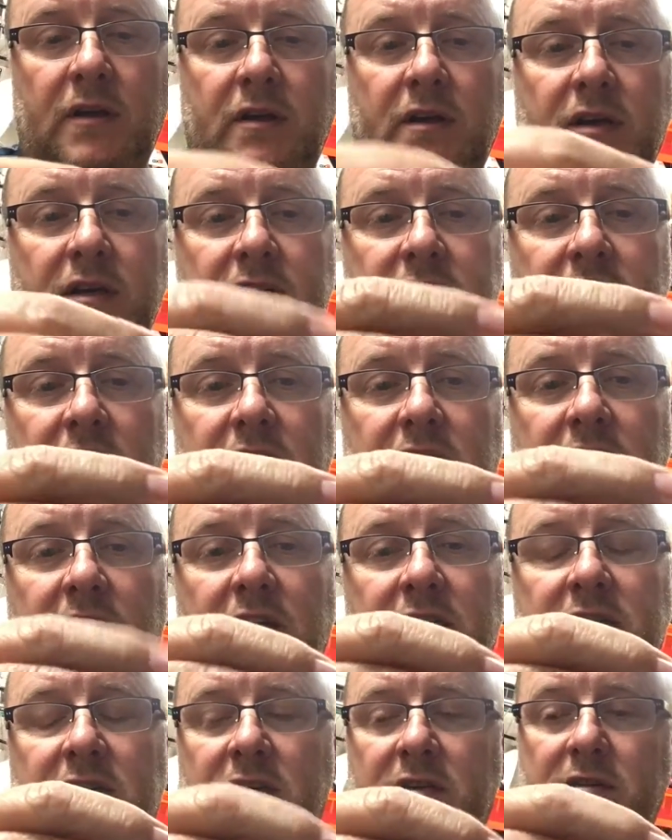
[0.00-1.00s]
Like I said,
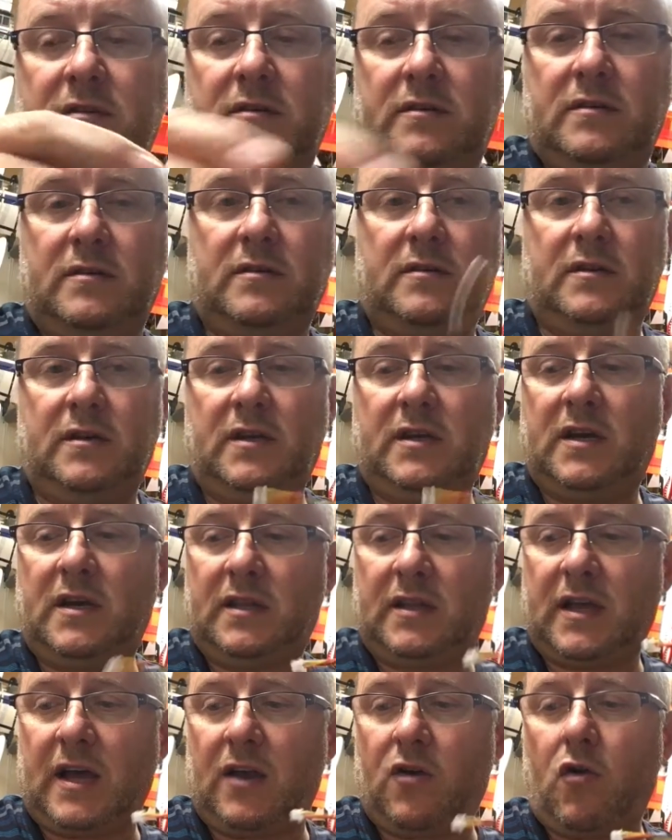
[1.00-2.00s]
cut
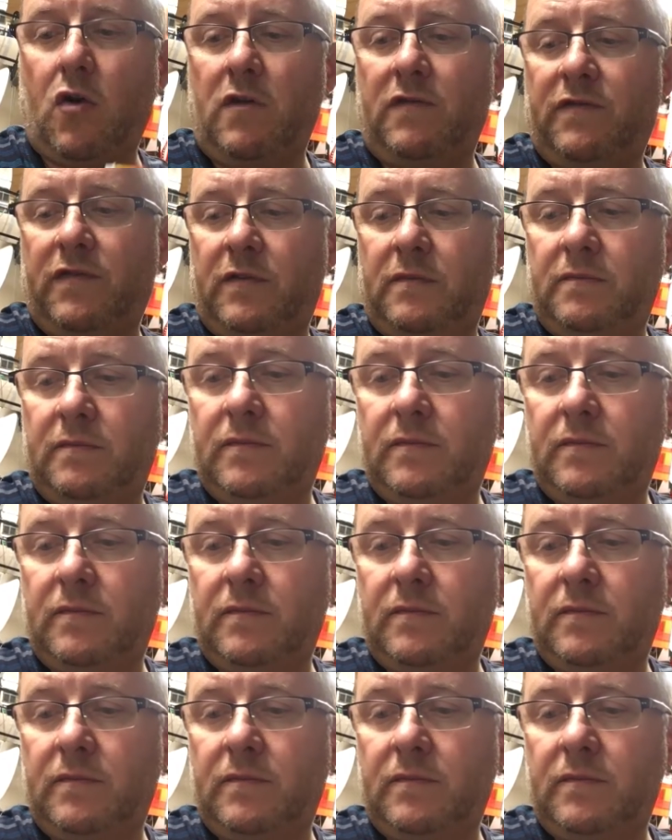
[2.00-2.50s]
that off